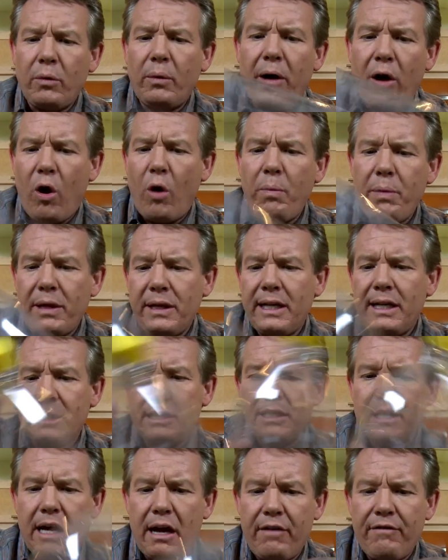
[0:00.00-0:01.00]
We're hoping that
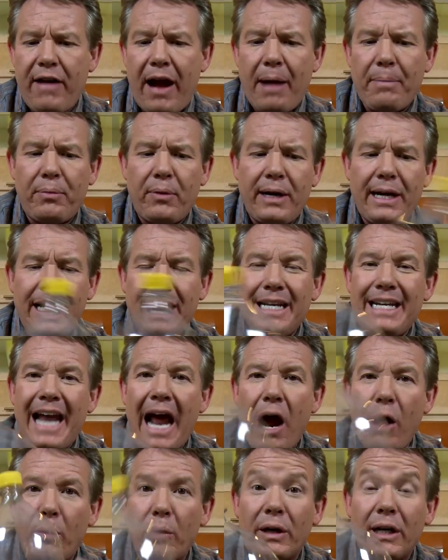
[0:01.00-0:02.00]
it's evaporating. And
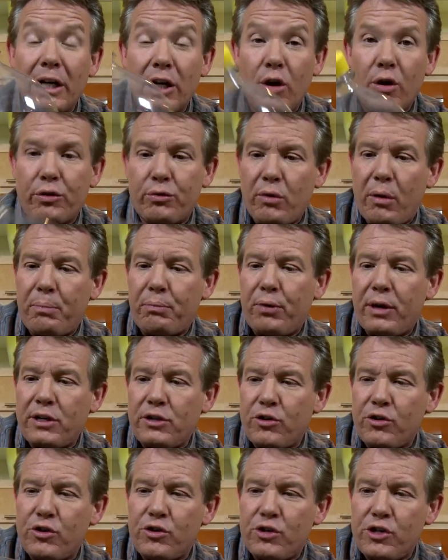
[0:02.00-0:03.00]
now we're gonna go through a
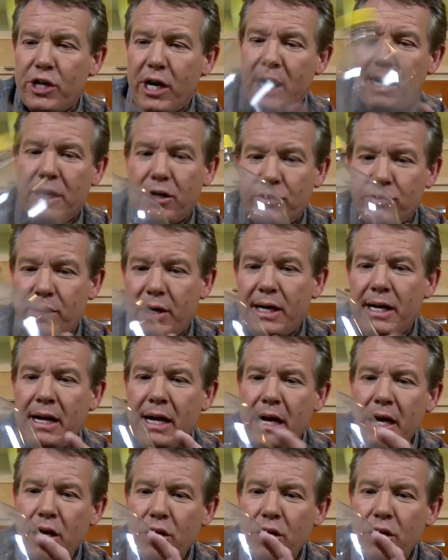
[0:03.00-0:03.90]
pressure change. Ready?